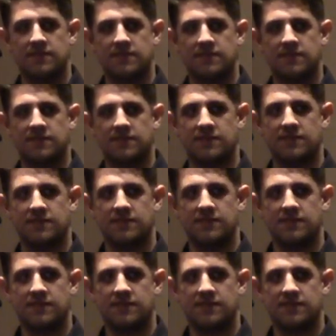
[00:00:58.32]

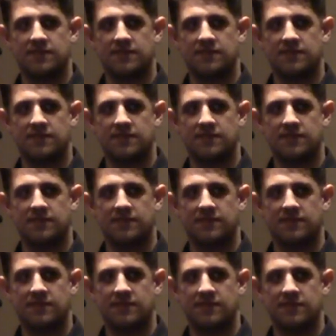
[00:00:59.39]

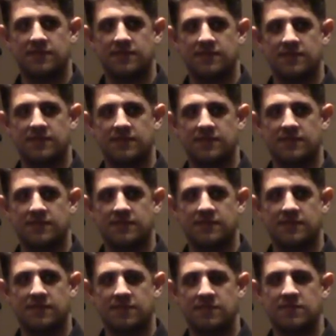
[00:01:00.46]

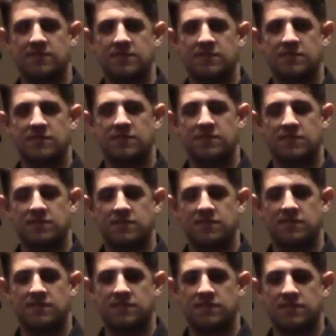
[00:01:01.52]

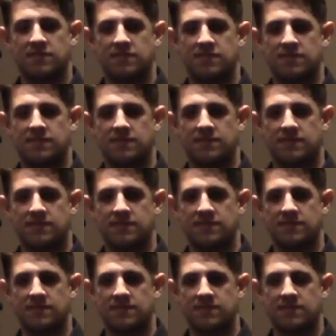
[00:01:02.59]

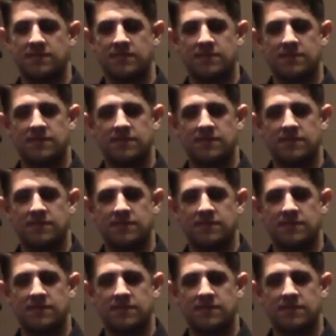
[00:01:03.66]
This person isn't speaking.